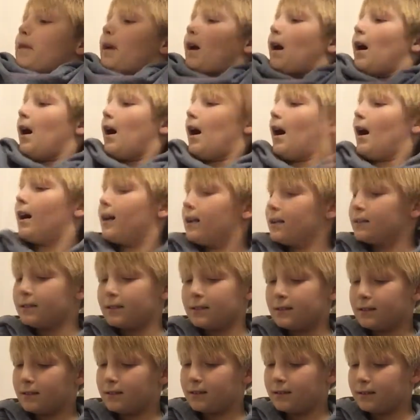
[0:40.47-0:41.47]
Ah.
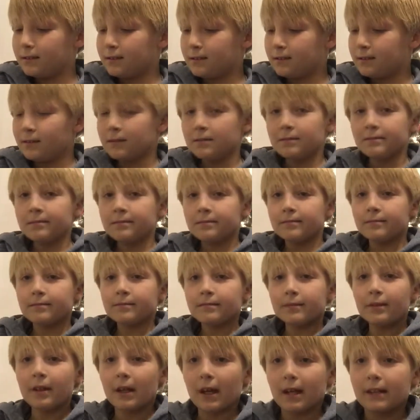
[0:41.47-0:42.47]

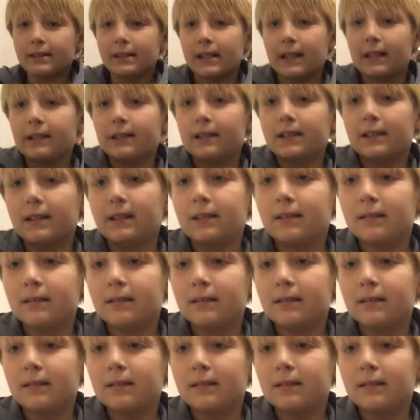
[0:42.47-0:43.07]
You guys can't see